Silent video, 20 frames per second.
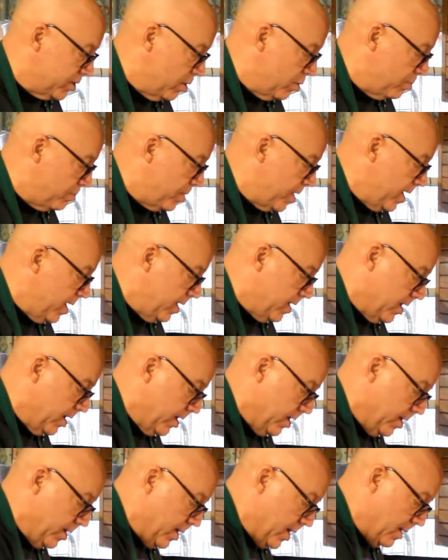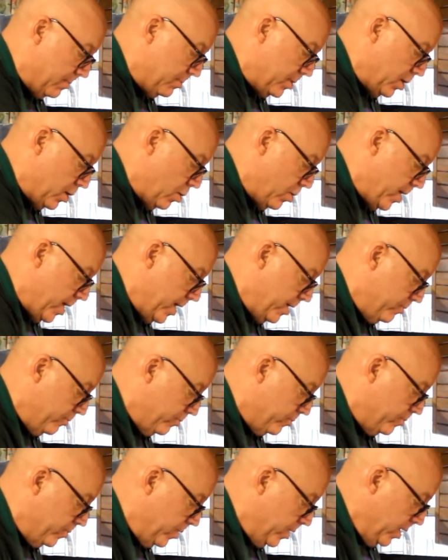no pink in it, I'm going to go ahead
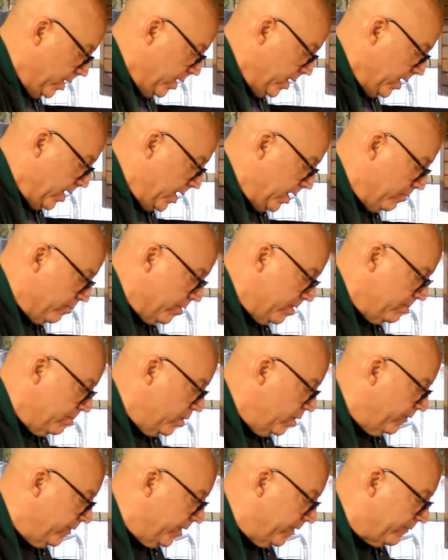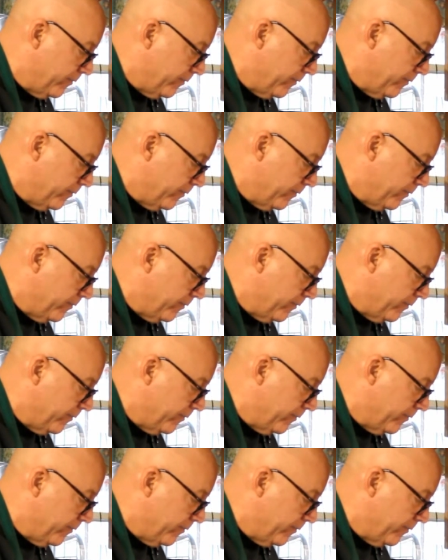and remove it